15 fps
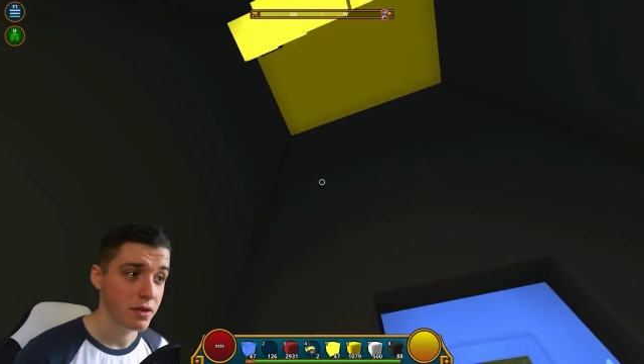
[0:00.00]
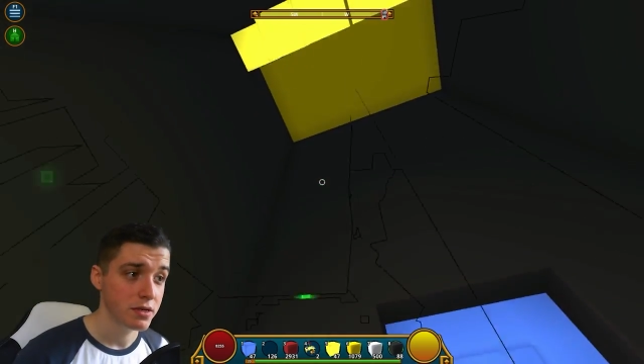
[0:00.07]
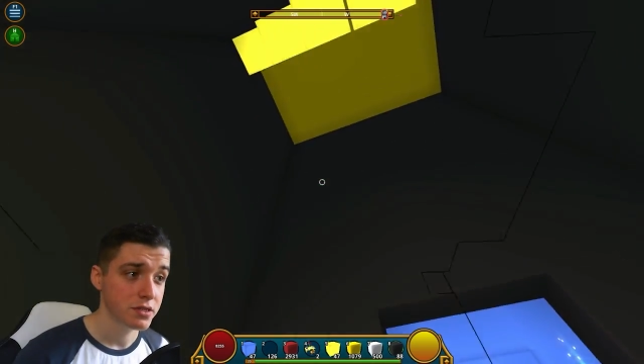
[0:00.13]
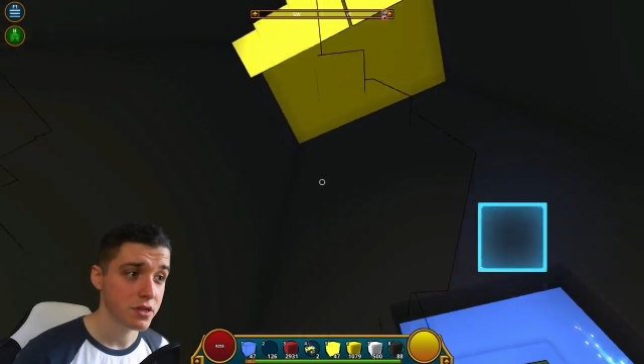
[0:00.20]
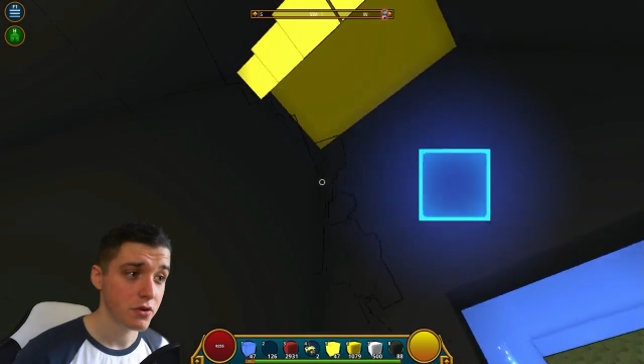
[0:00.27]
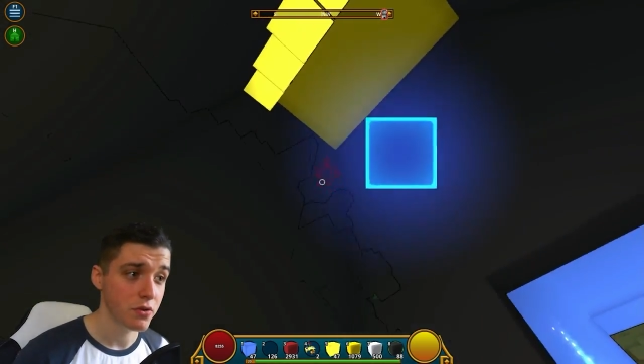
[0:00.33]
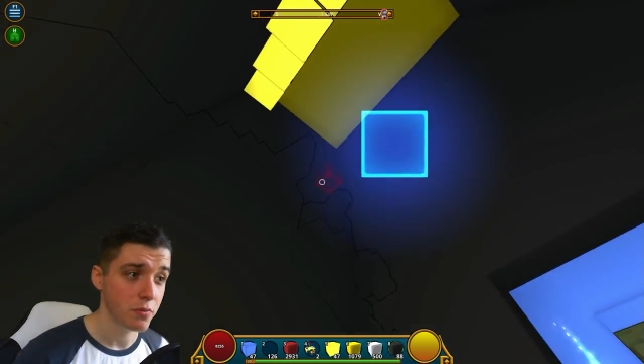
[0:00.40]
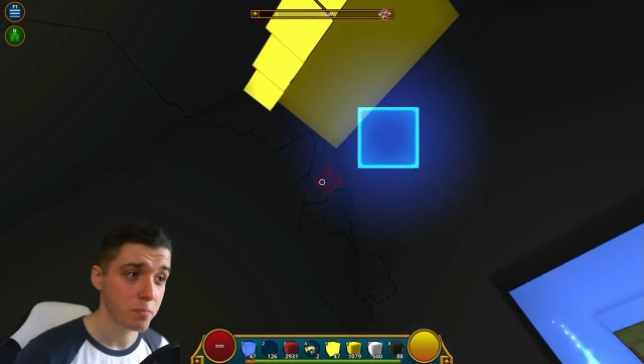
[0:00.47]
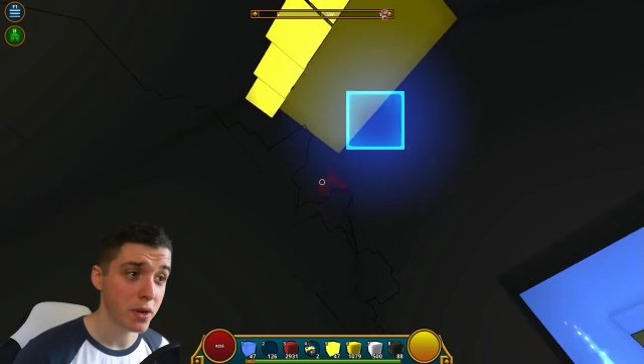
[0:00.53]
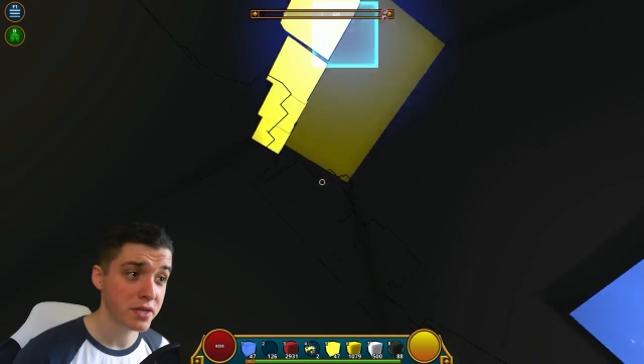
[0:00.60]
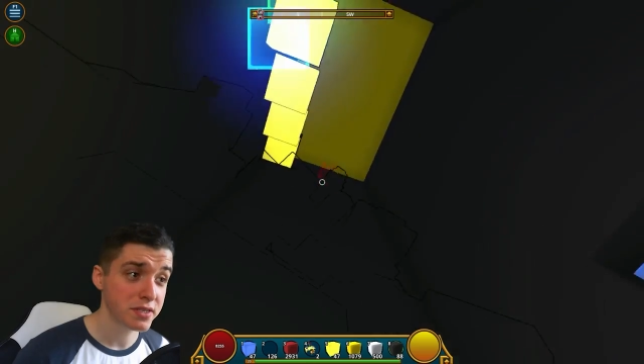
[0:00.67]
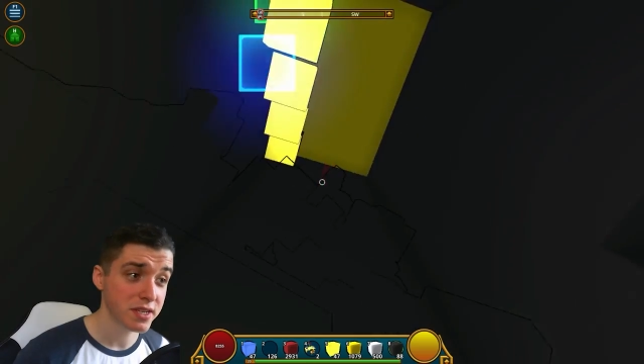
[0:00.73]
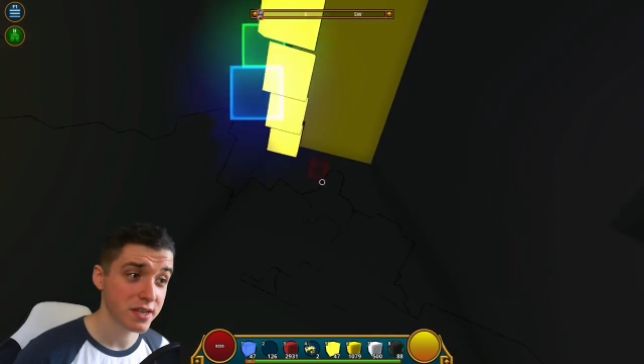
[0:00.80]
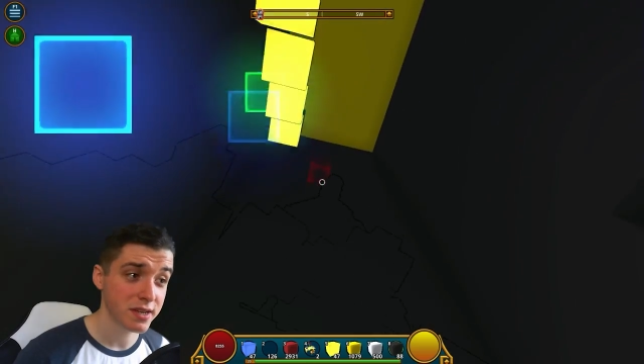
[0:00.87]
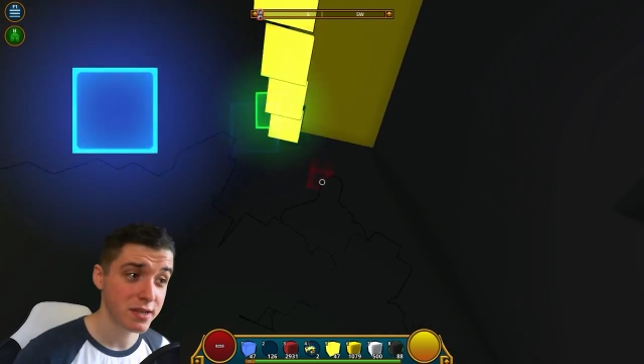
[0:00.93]
So
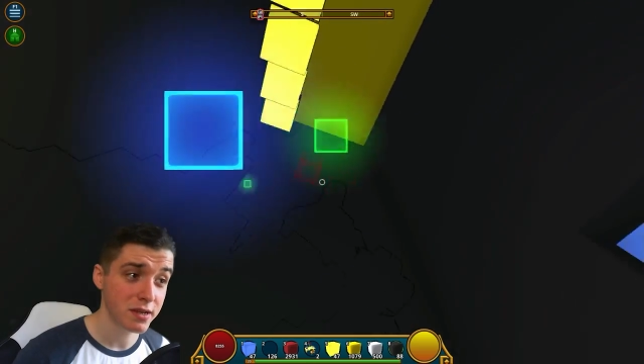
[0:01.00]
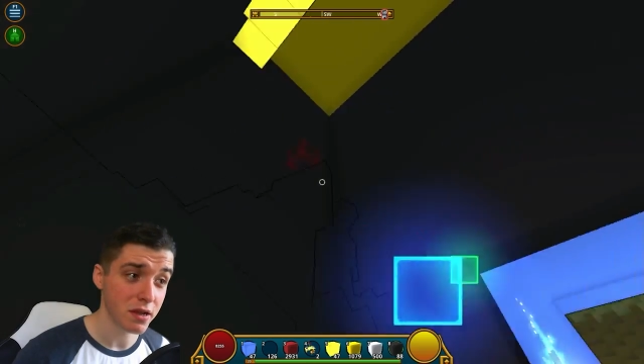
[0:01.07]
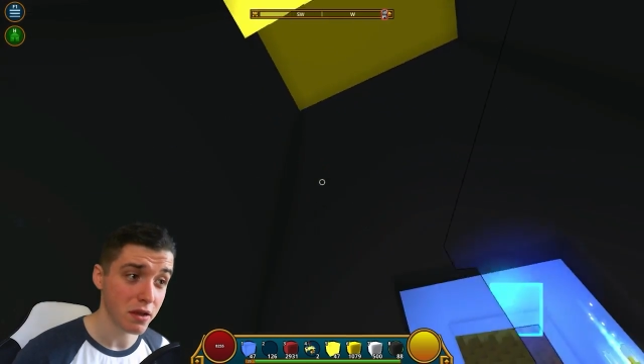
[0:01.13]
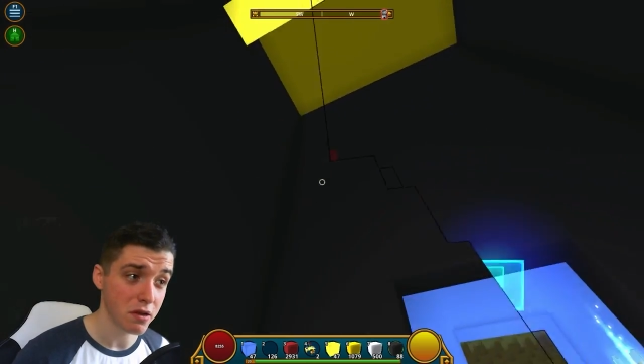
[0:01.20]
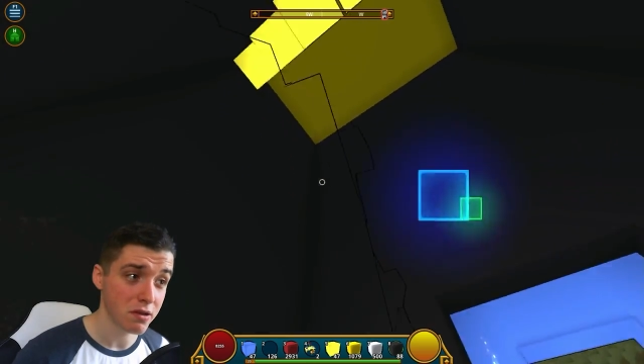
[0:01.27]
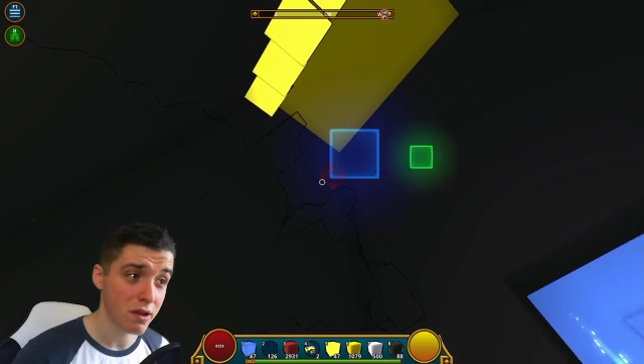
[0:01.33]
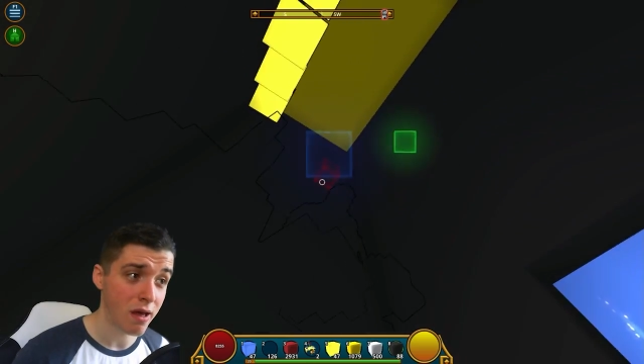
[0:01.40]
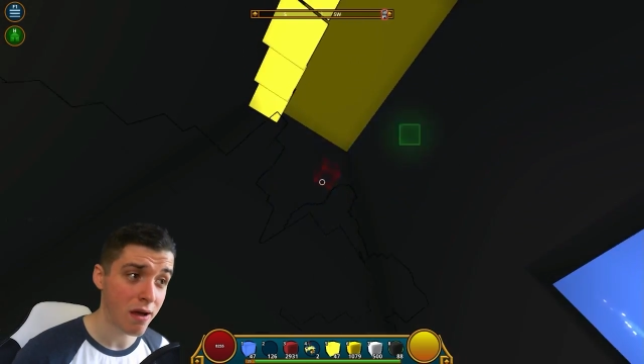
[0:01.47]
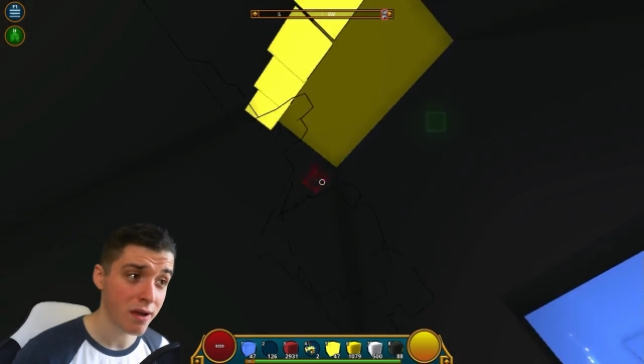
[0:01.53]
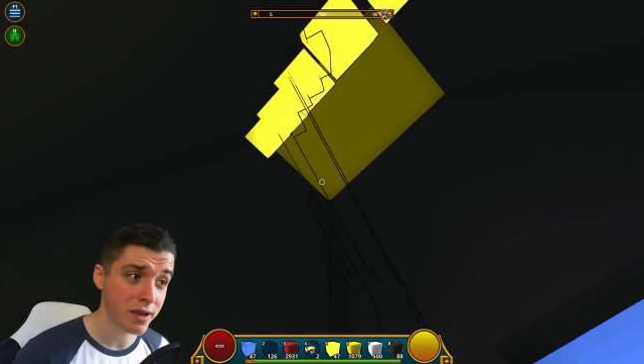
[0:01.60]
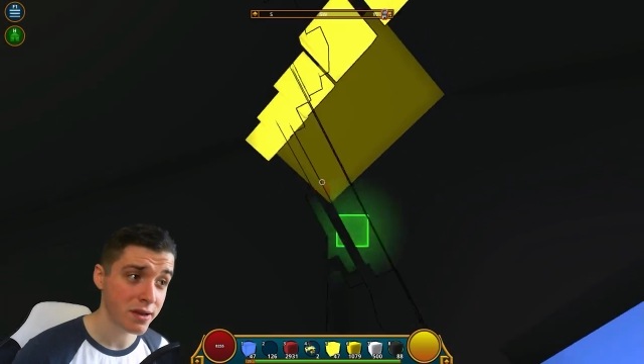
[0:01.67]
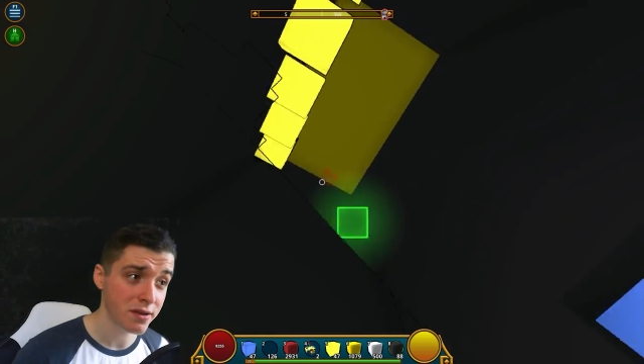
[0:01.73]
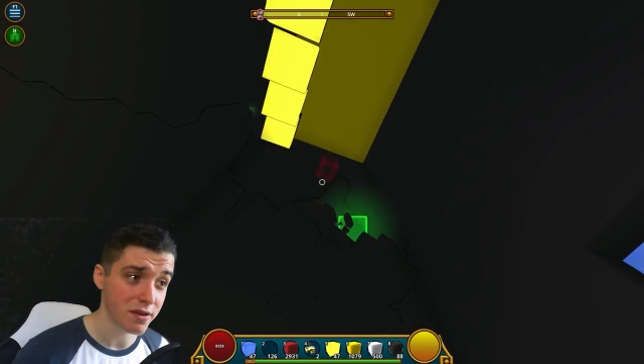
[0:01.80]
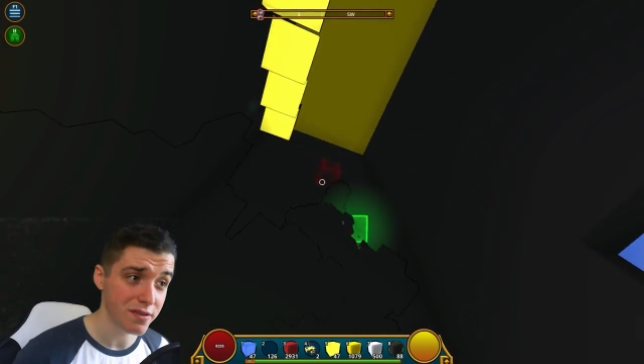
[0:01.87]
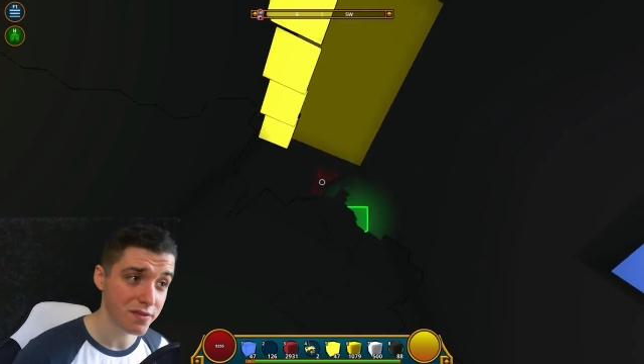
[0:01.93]
basically,
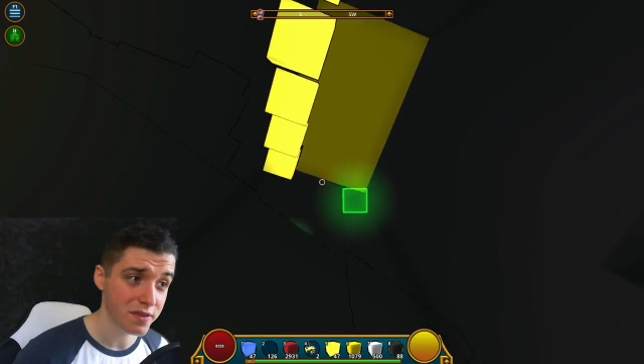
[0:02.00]
line